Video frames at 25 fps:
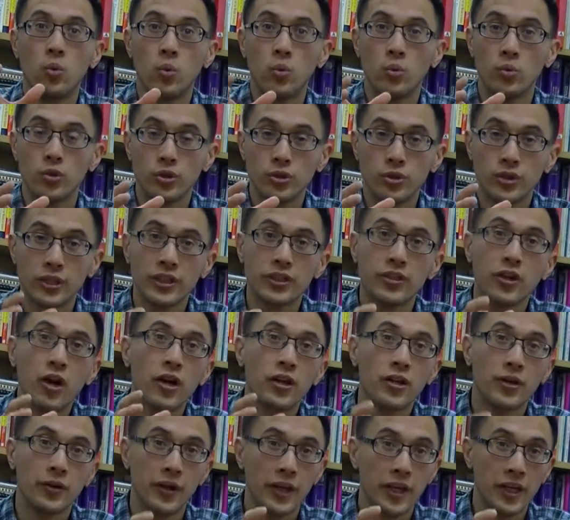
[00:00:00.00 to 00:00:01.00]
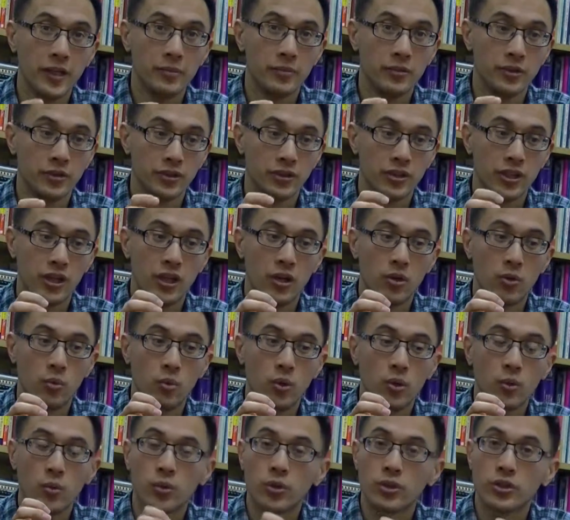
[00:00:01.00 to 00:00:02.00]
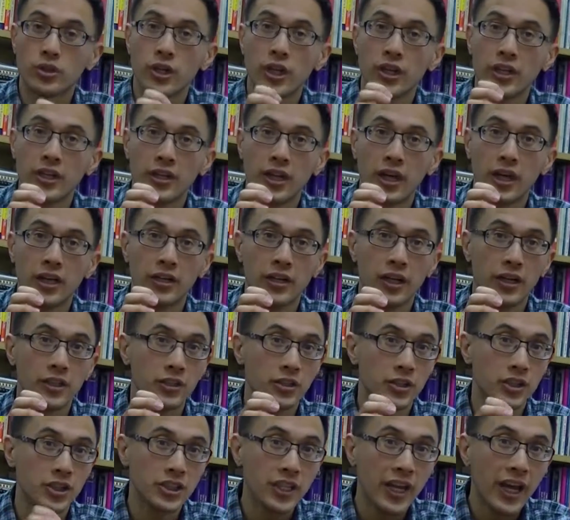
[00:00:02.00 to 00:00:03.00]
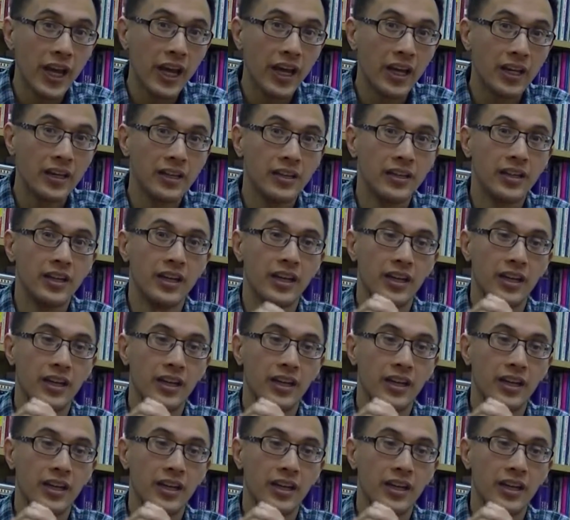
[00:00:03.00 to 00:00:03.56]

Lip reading: Using knockout animals, what we're trying to understand